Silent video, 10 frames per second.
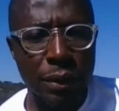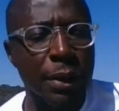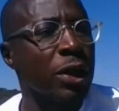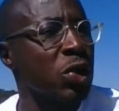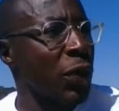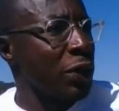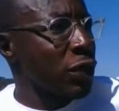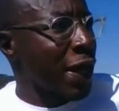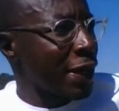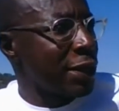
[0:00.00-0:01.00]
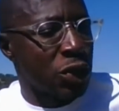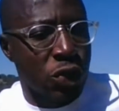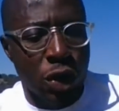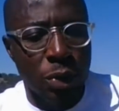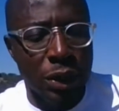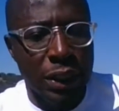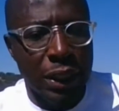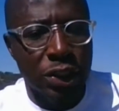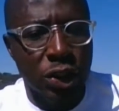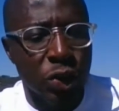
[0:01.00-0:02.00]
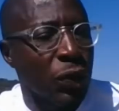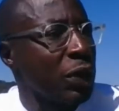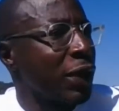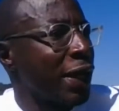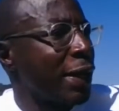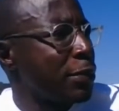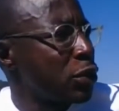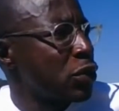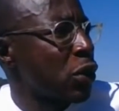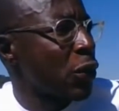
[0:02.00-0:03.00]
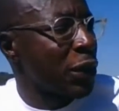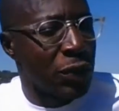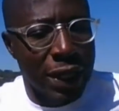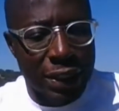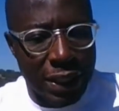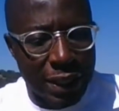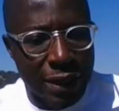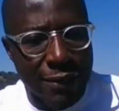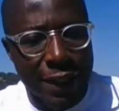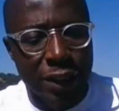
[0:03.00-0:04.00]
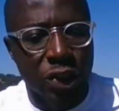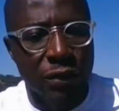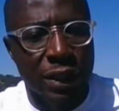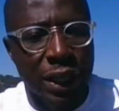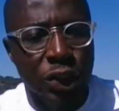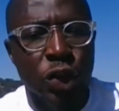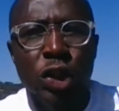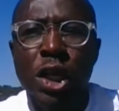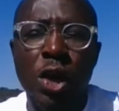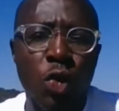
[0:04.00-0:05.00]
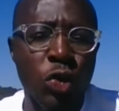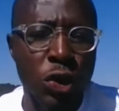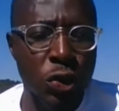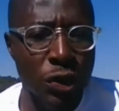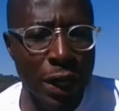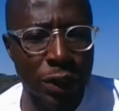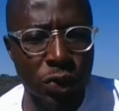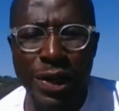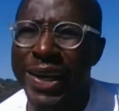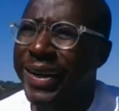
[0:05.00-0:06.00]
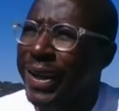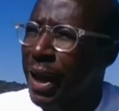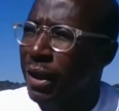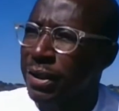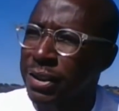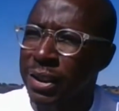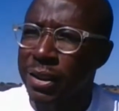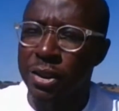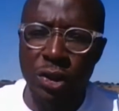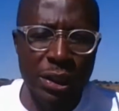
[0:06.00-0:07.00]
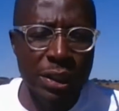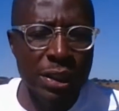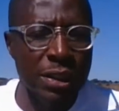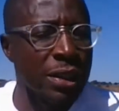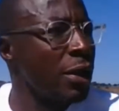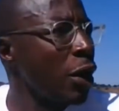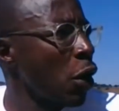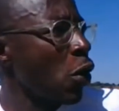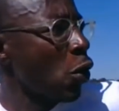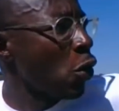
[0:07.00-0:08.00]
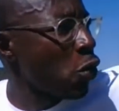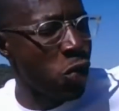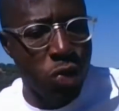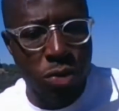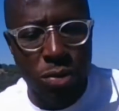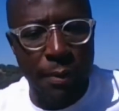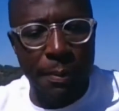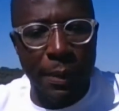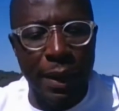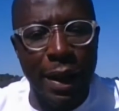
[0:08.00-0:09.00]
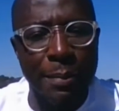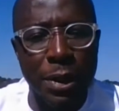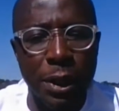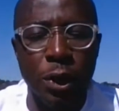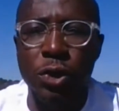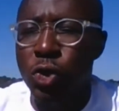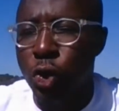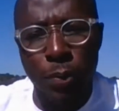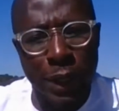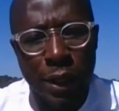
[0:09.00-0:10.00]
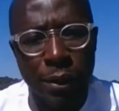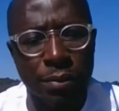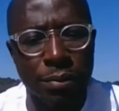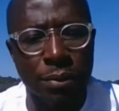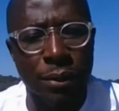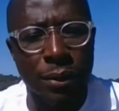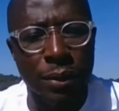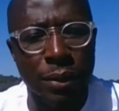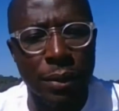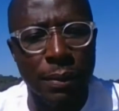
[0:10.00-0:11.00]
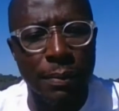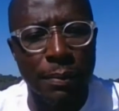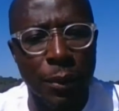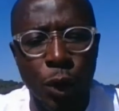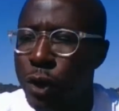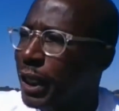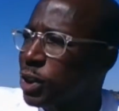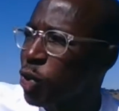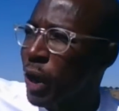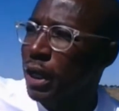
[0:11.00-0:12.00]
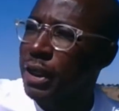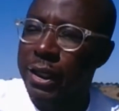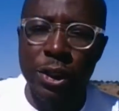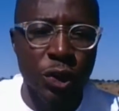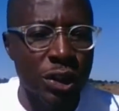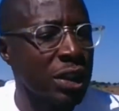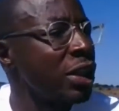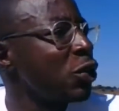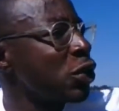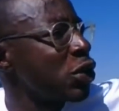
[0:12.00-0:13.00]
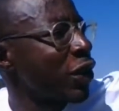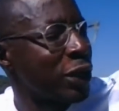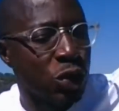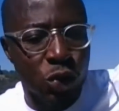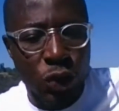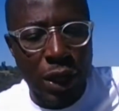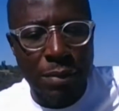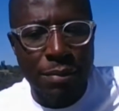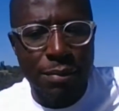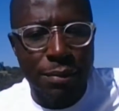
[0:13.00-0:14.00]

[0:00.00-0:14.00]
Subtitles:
Because when you get into trouble in that church, when you get abused or when you get taken advantage of in that church, who do you run to? The elders and the trustees who are being controlled by him? Or there's no elder and a trustee, who do you run to? To him?